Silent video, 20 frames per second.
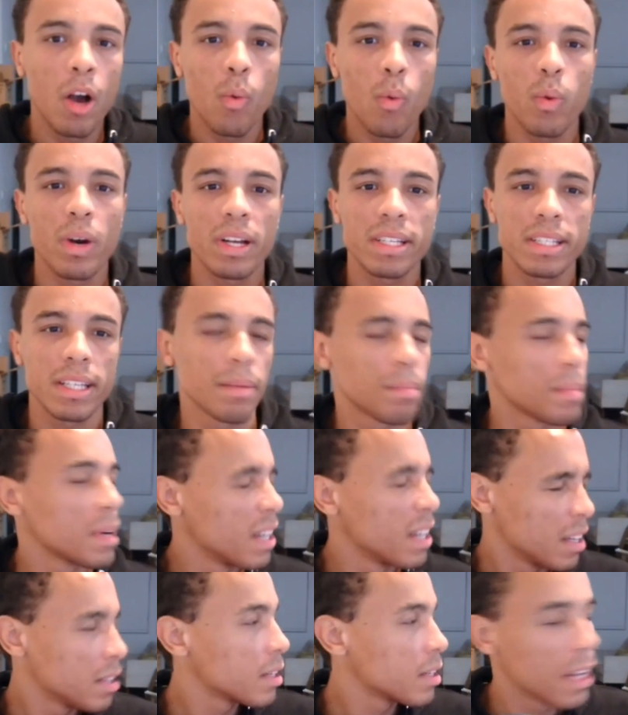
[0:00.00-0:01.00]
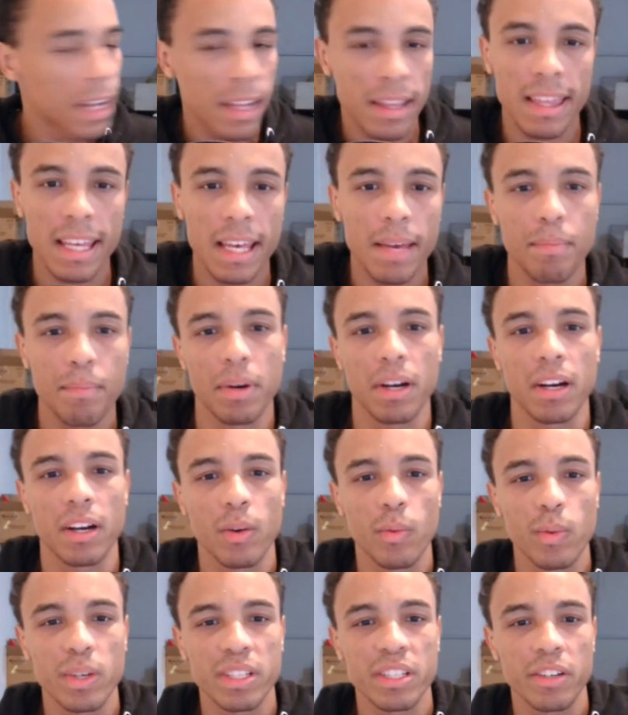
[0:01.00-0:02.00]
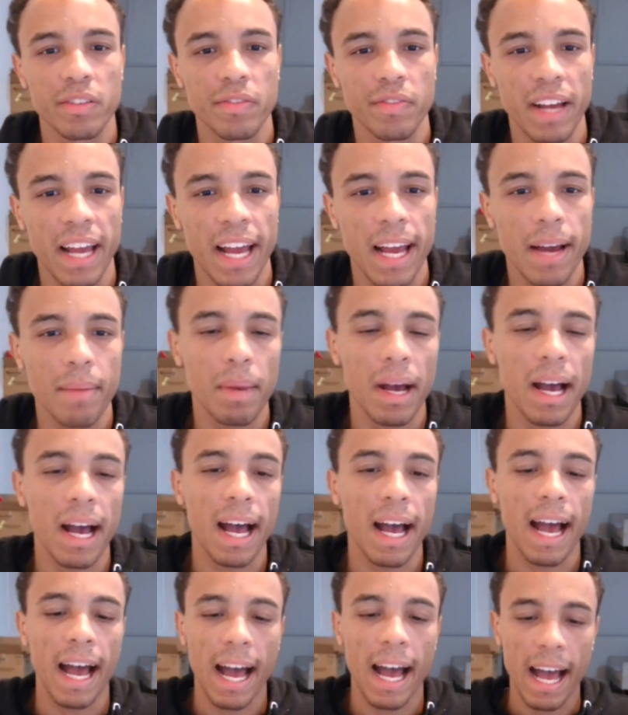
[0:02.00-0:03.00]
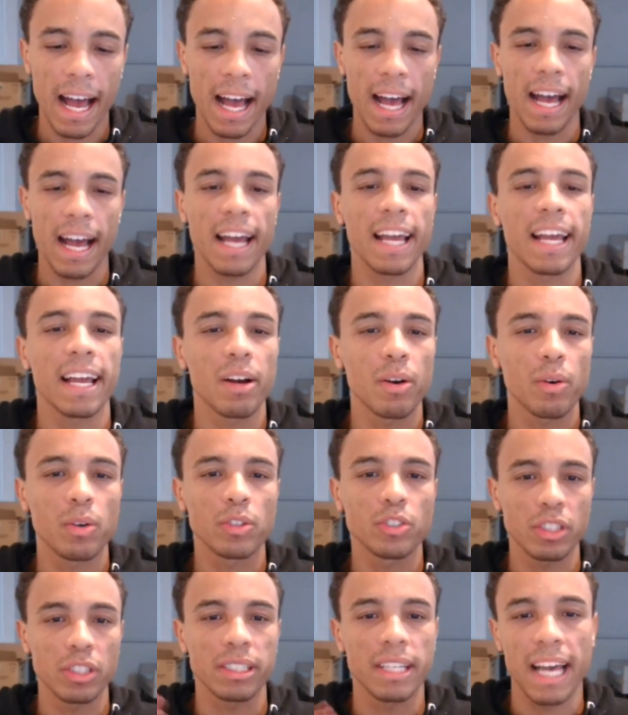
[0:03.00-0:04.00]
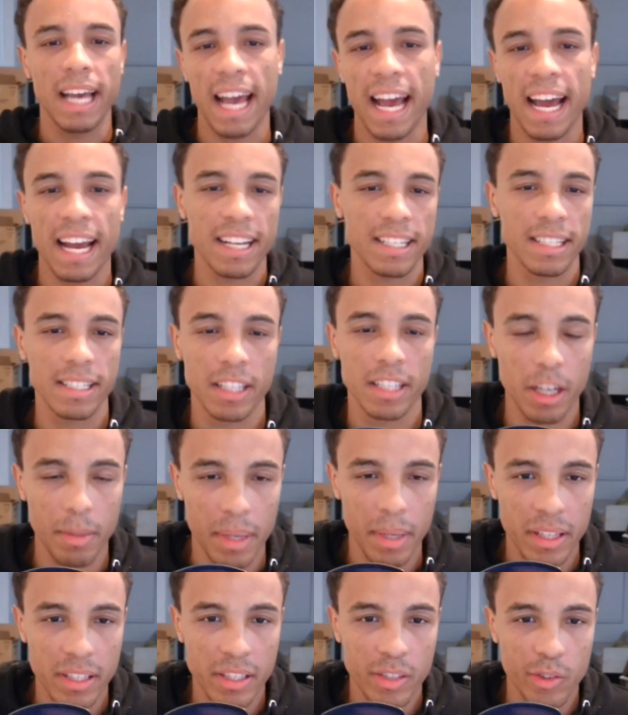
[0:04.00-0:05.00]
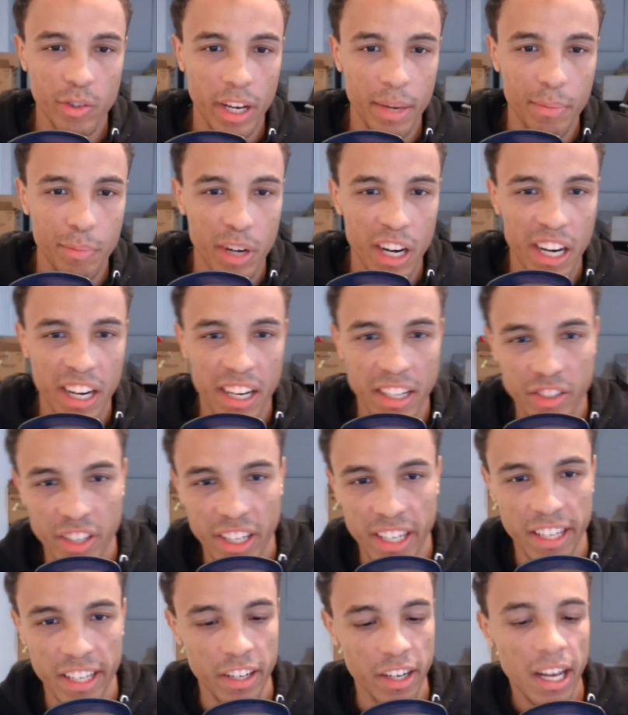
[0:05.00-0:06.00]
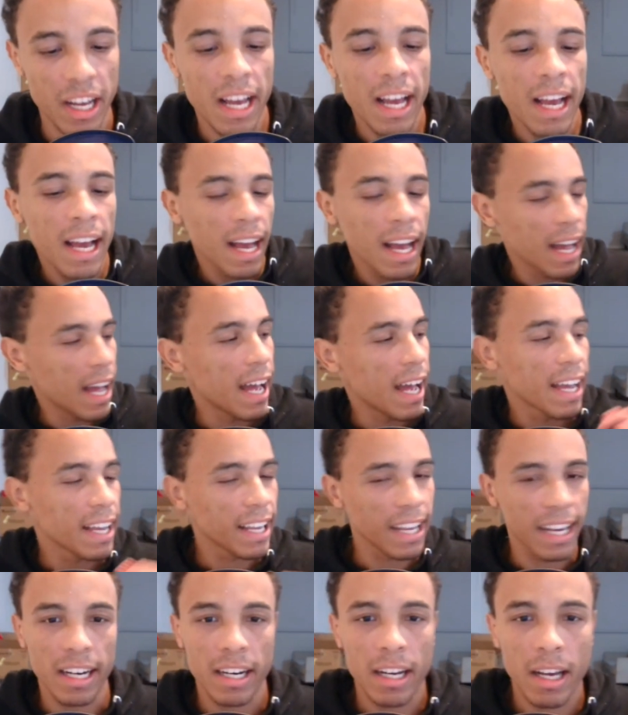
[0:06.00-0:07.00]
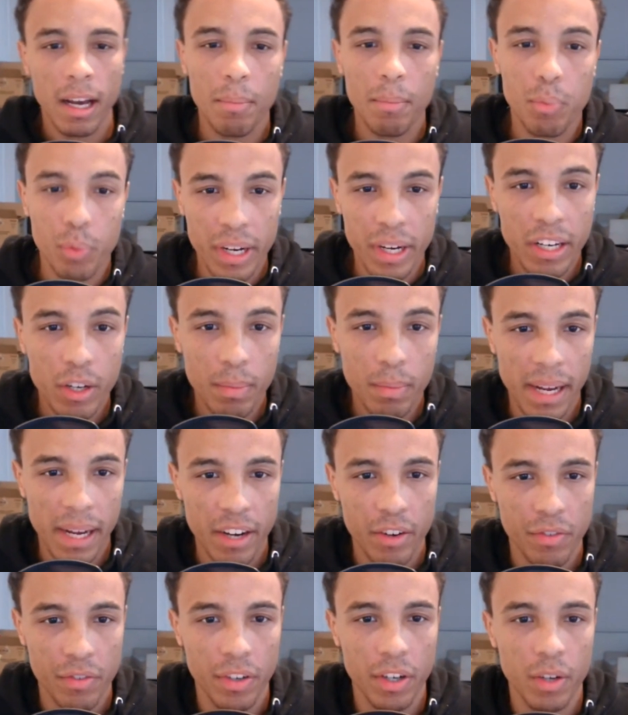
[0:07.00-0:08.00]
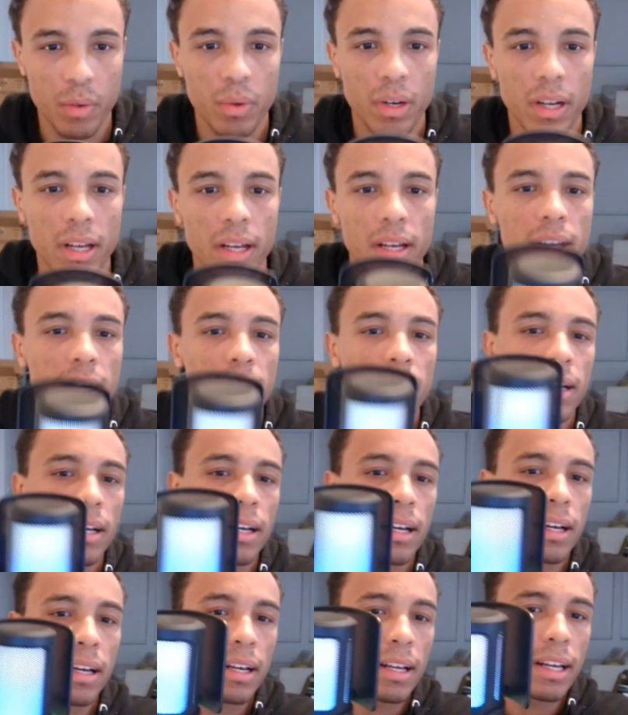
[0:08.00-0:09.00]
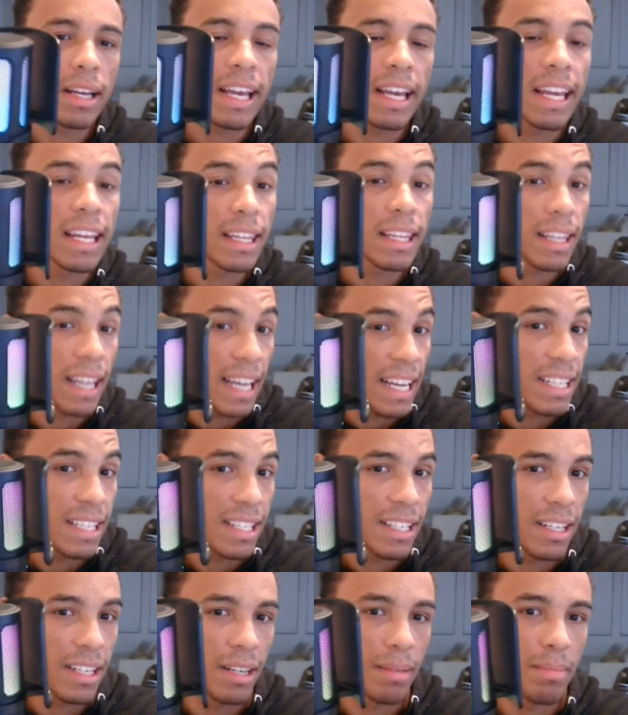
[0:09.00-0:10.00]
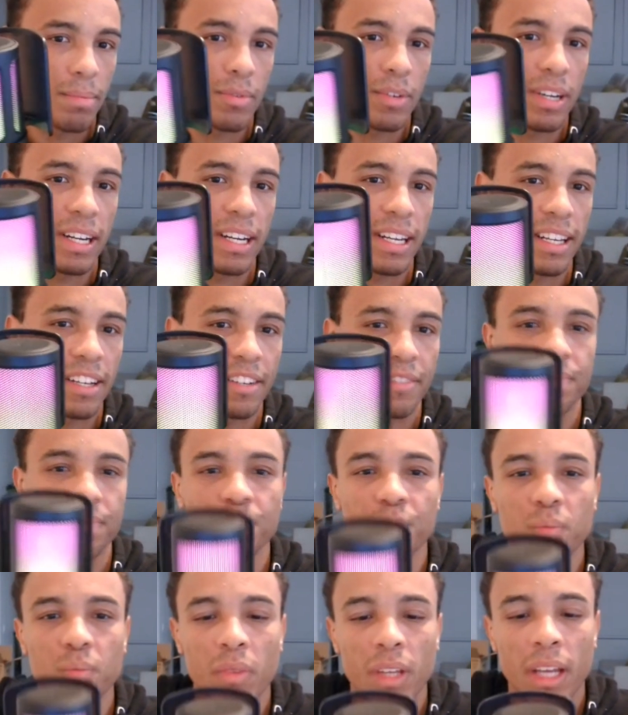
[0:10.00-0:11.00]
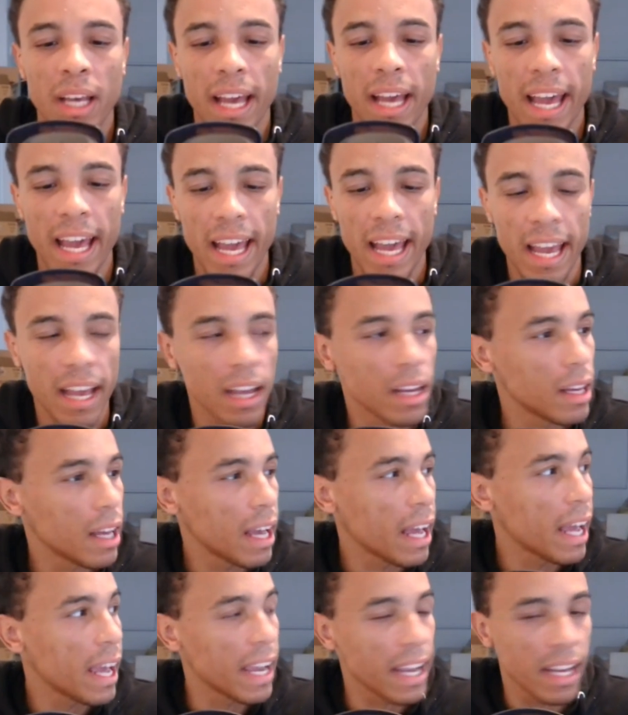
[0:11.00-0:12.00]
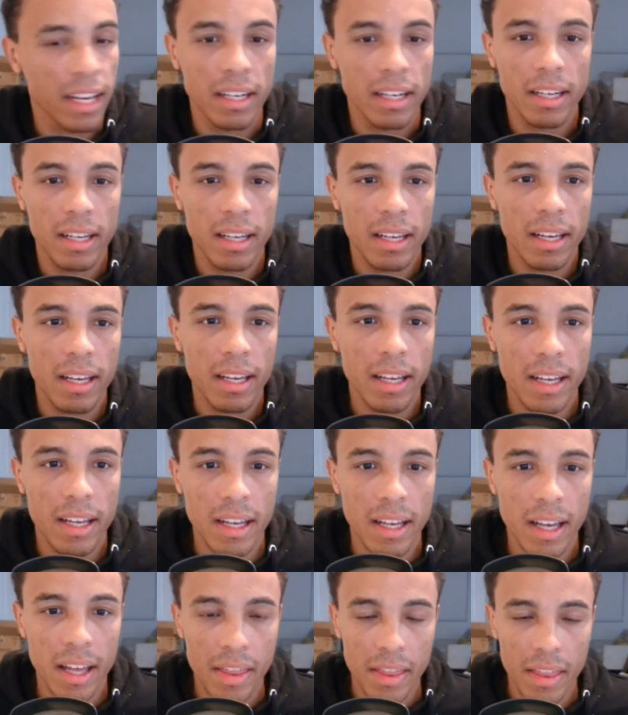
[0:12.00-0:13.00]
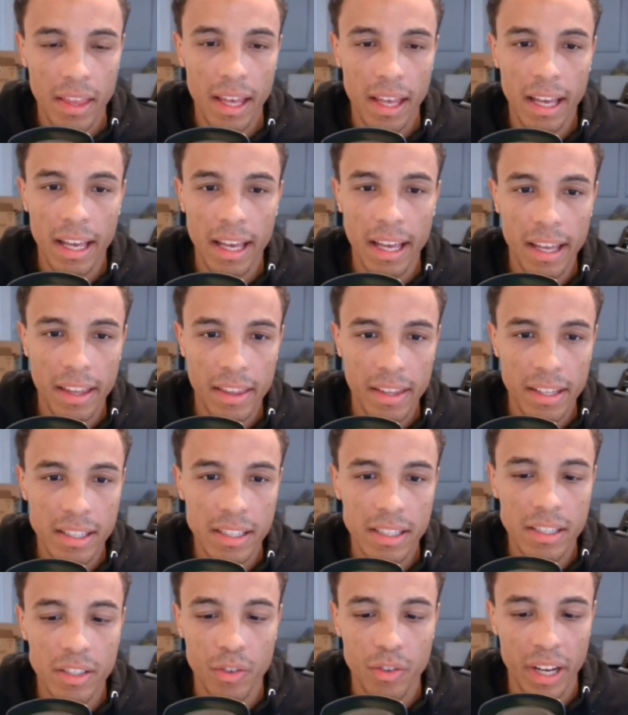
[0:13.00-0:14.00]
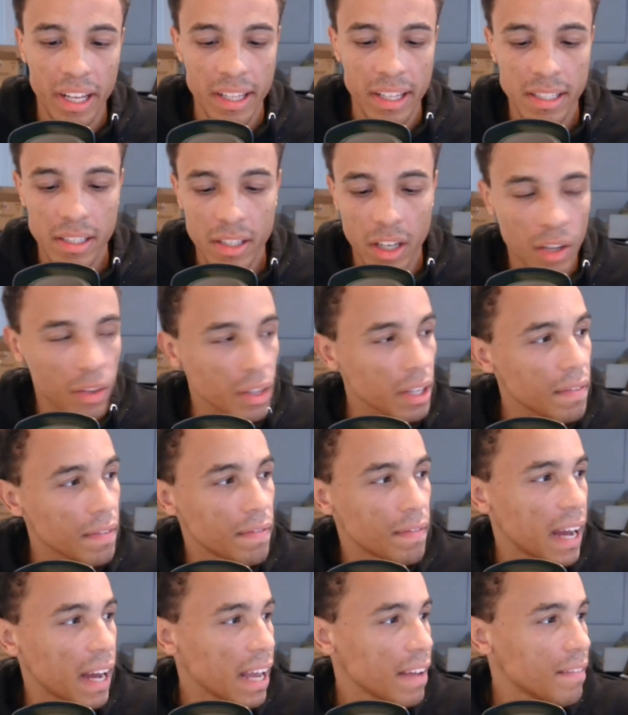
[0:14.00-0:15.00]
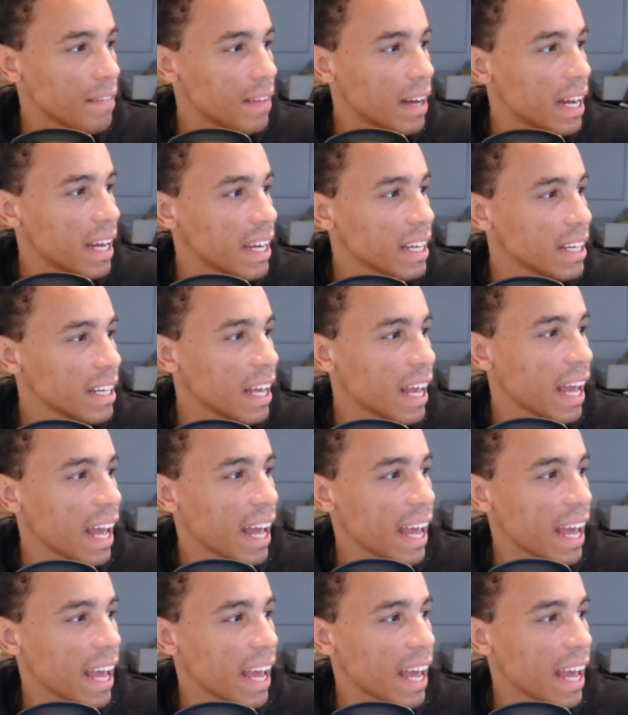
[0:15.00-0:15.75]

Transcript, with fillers: What is up, Theme Park Wizard fam? I just had to say about this great product right here. I got a brand new microphone. It lights up right here. And this is great. This is called the the